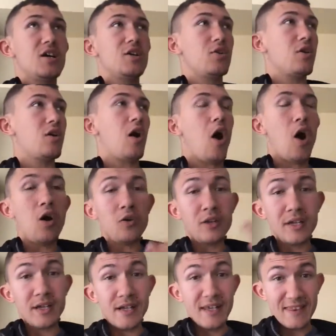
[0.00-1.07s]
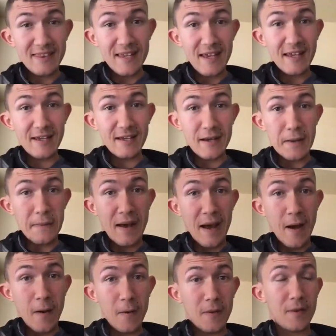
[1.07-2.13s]
You are only going to think
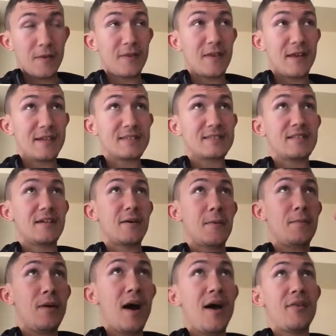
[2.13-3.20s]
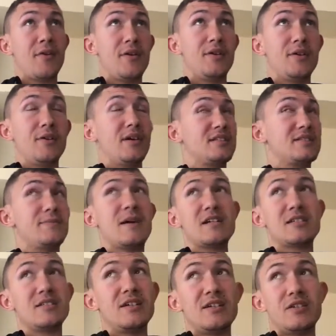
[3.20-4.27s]
about the things that are bothering you,
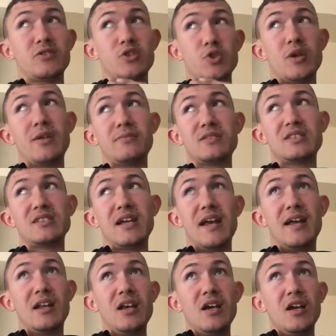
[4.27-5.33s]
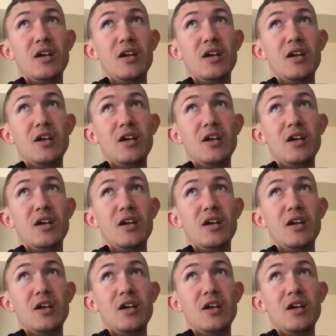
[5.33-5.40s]
especially in your dream state.